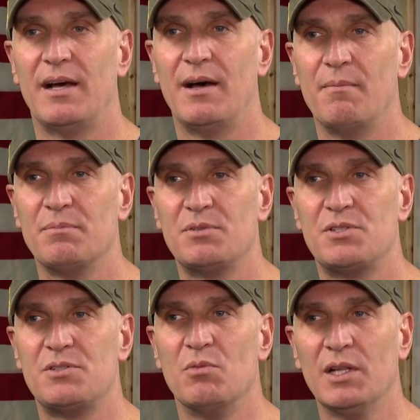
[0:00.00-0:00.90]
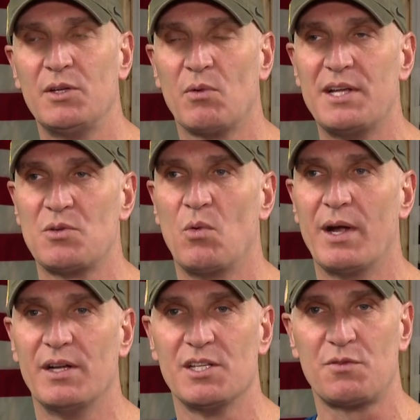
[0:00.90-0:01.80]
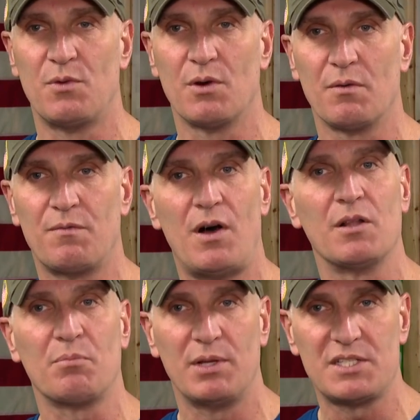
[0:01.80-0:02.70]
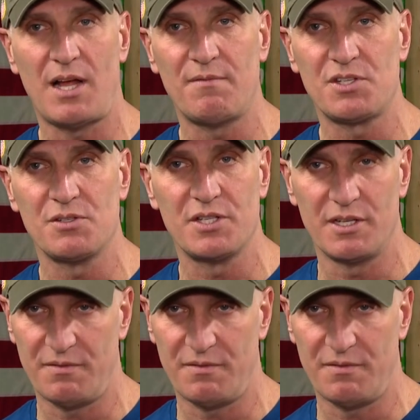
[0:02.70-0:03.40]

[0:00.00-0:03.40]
um, really to raise awareness for fallen police officers and their